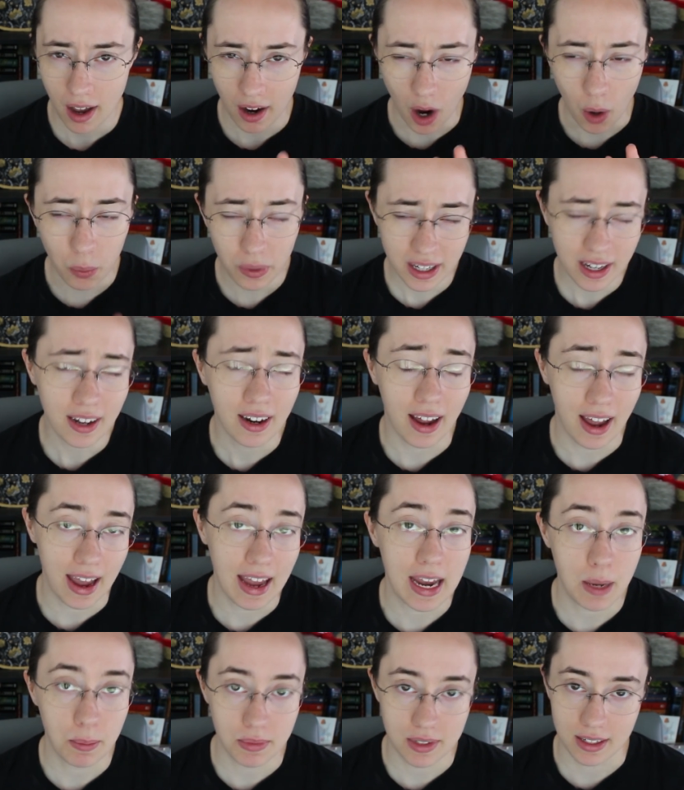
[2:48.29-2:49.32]
only gonna
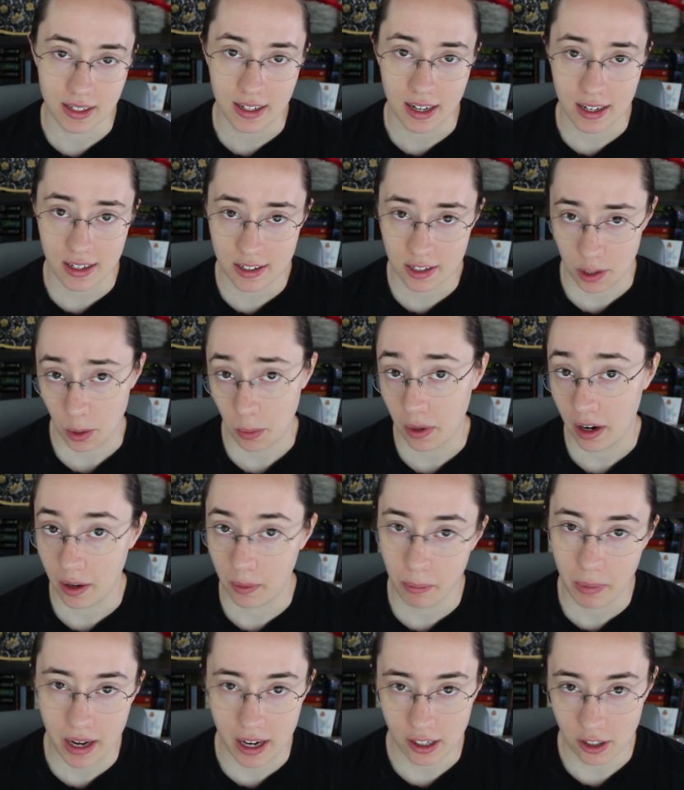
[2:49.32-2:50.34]
aim to get to
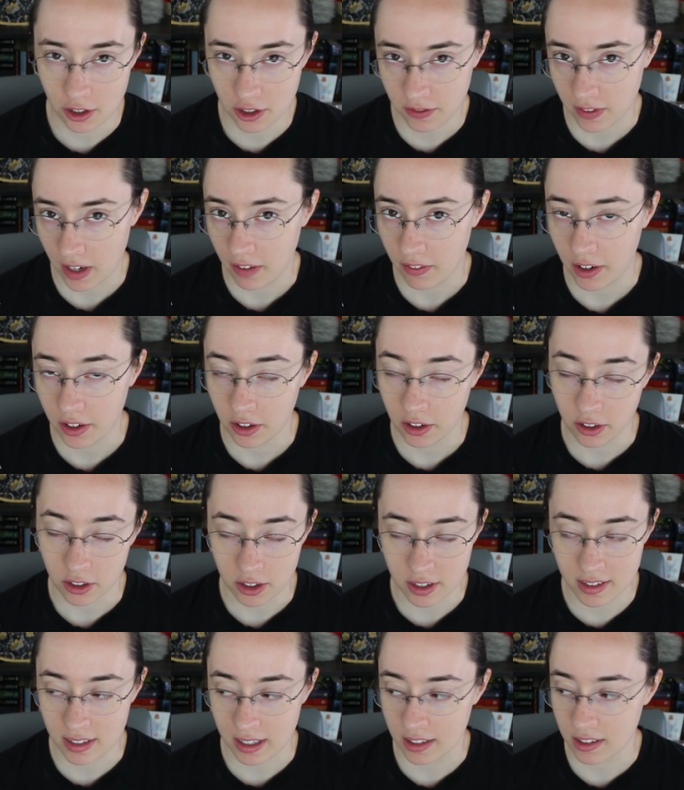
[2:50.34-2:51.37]
around page 500 or
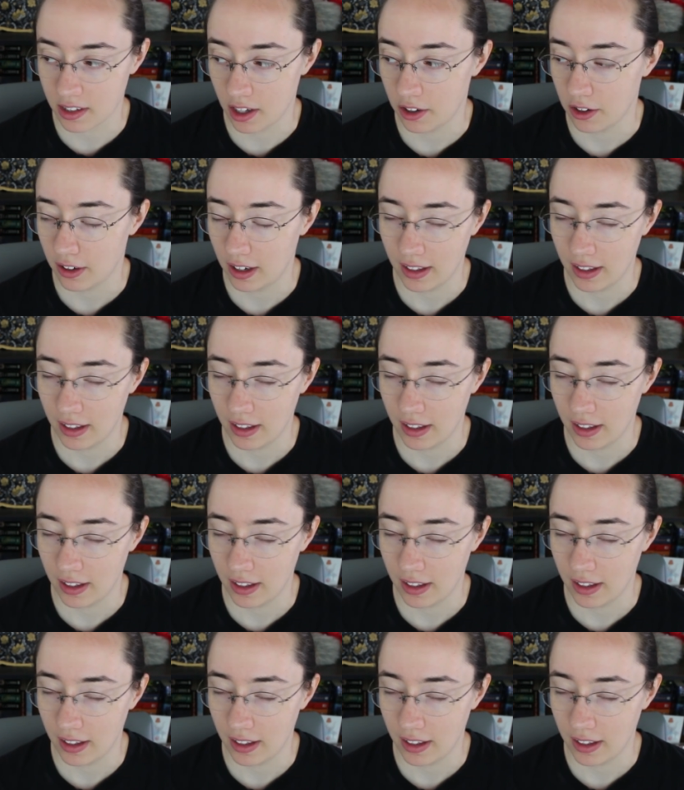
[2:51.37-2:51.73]
600.